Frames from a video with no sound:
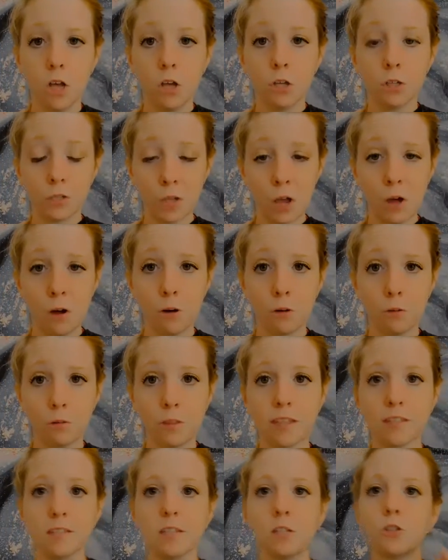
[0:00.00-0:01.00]
So
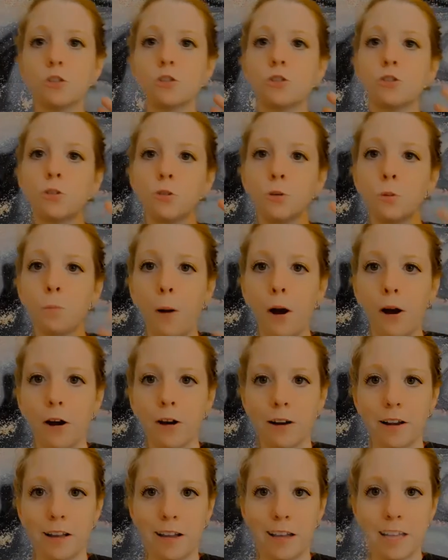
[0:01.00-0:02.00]
this is
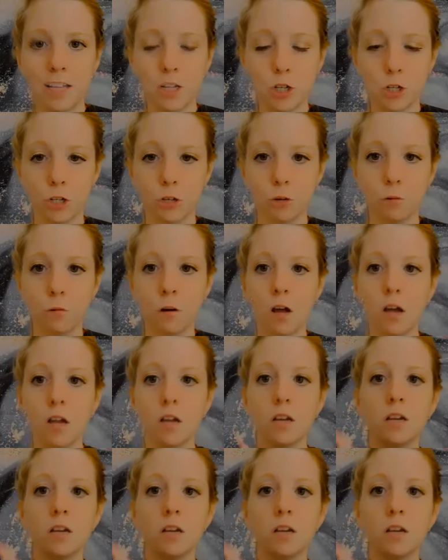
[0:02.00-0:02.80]
two-part issue.